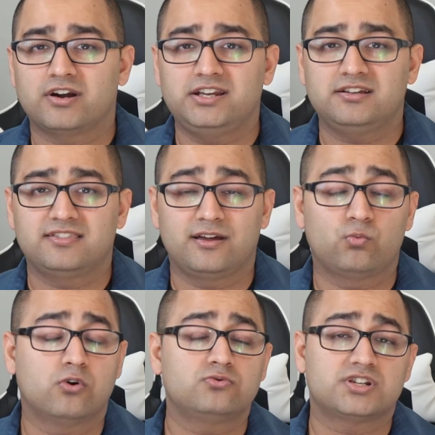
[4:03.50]
right. They
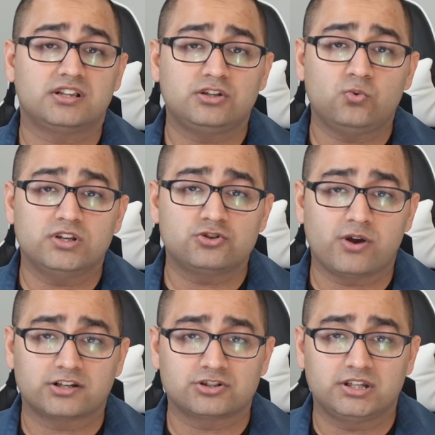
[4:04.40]
won't tell you what you
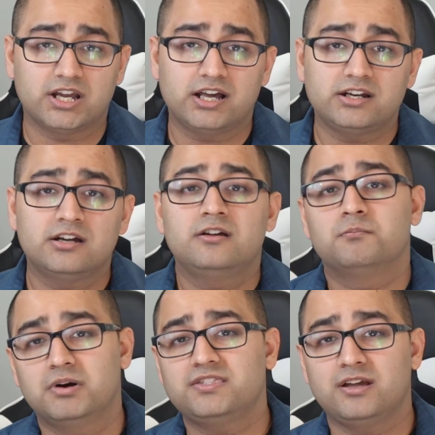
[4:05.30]
actually got,
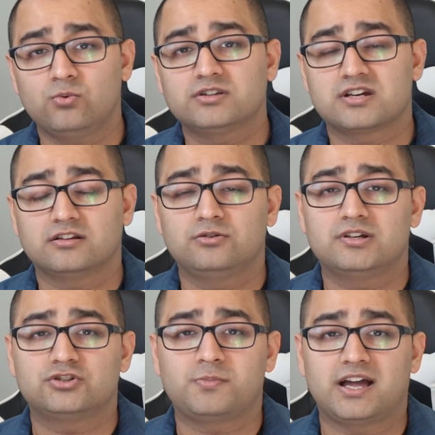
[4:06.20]
but they will tell you
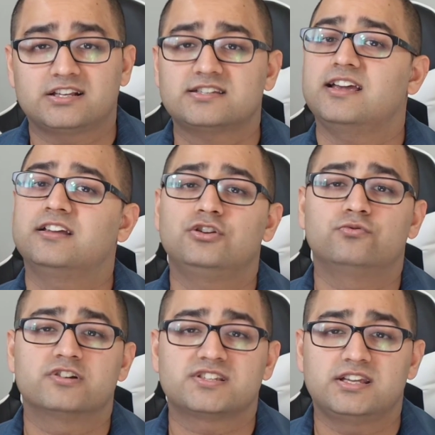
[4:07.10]
that you passed and
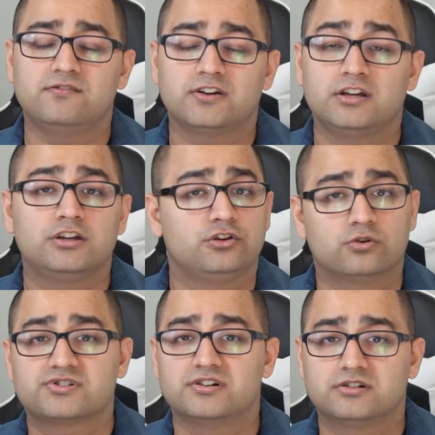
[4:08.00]
you receive
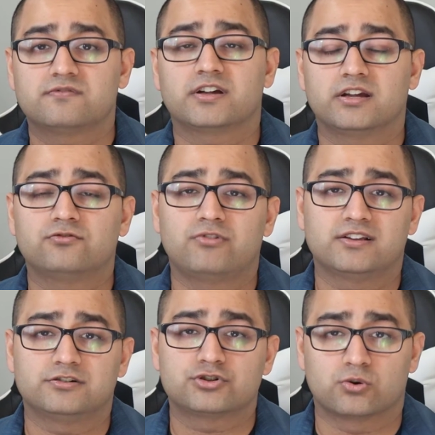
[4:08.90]
your certificate
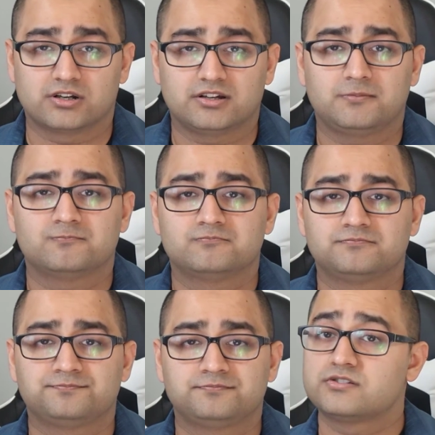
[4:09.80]
rather shortly.
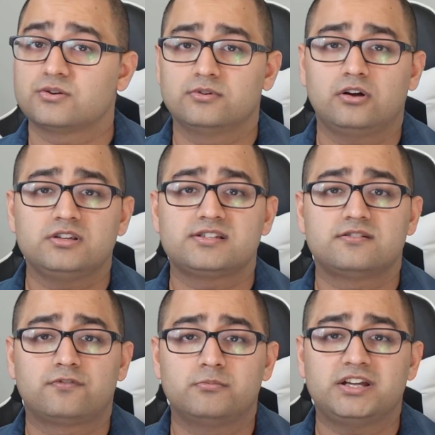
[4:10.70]
So with all this
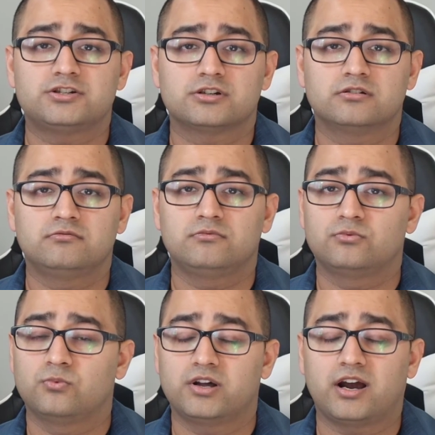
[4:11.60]
information,
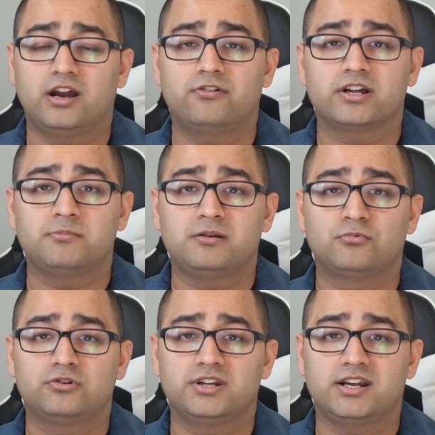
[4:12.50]
what I recommend
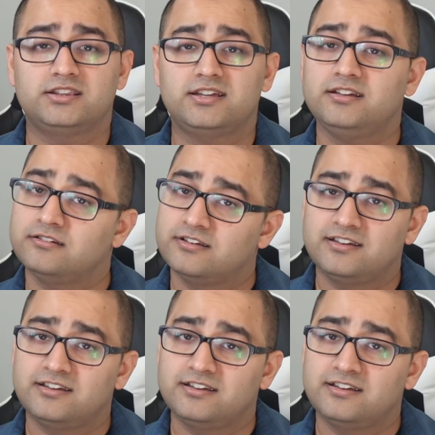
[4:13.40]
more than anything,